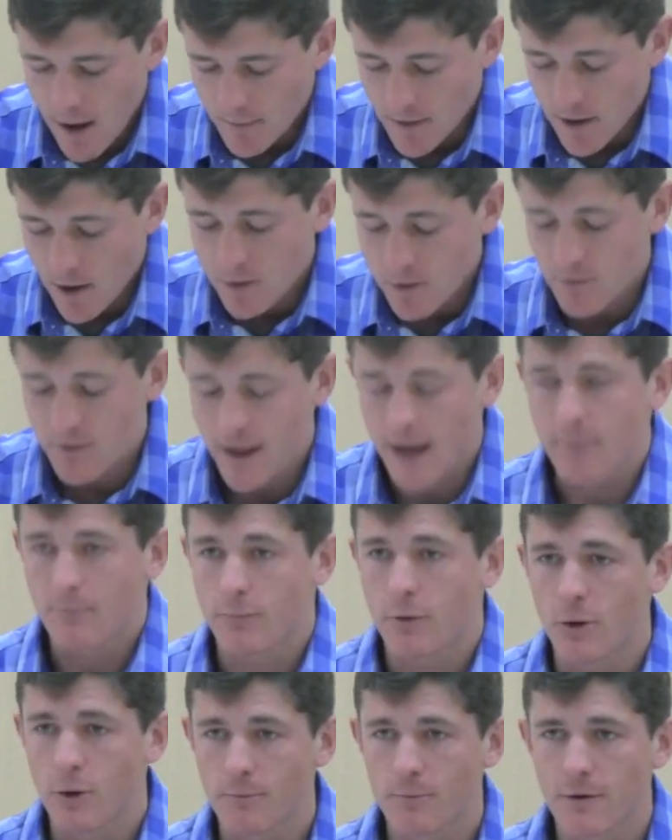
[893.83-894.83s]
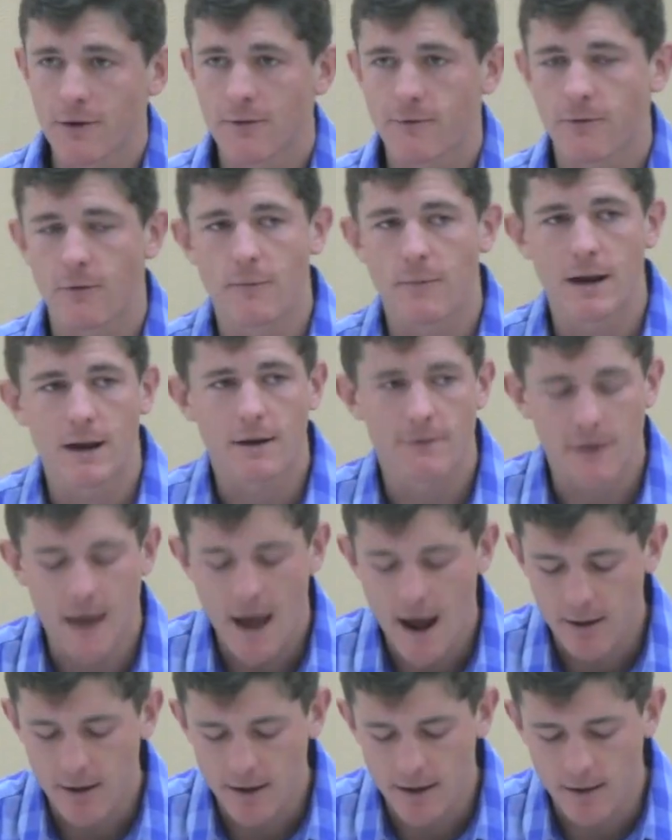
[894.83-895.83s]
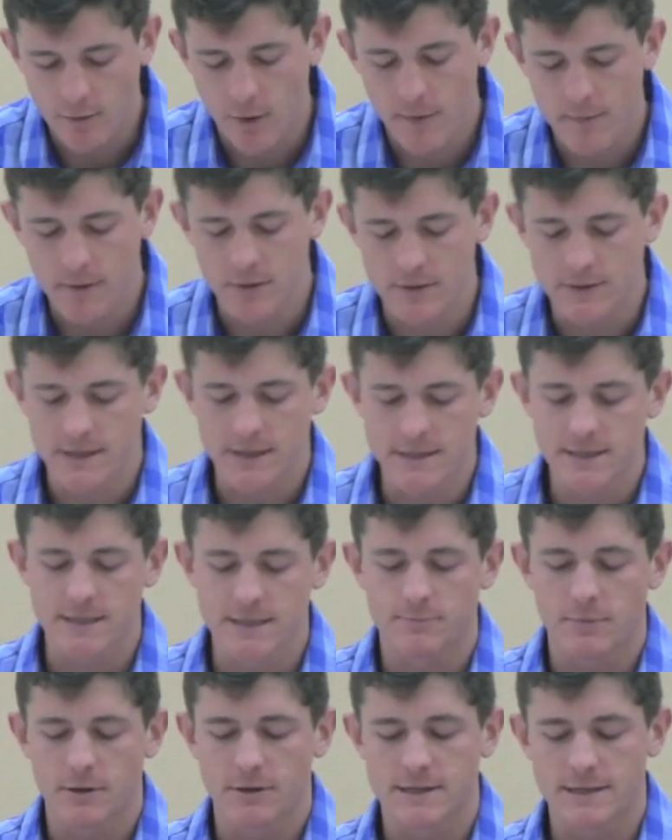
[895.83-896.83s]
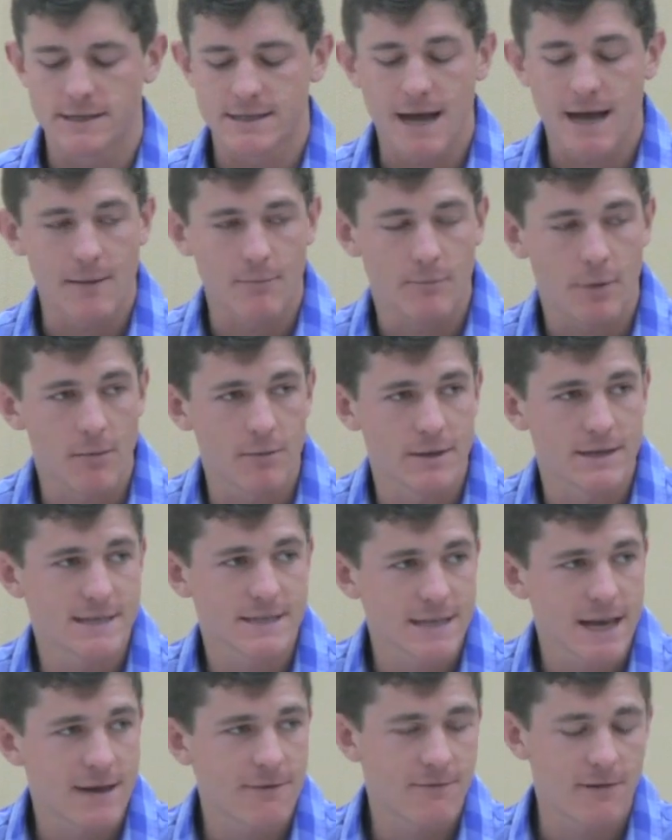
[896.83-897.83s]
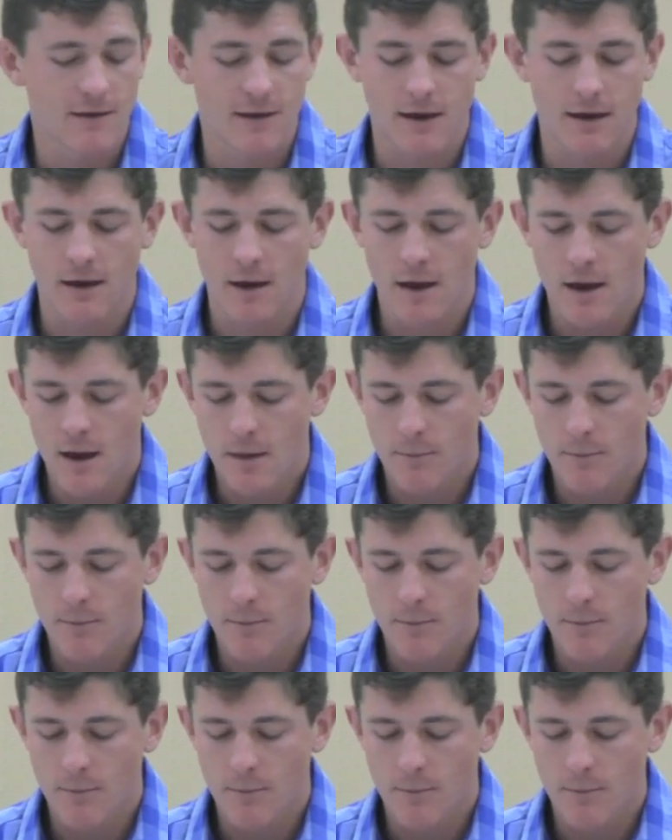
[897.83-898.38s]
The underlying purpose of many of the ALEC criminal justice bills is not public safety,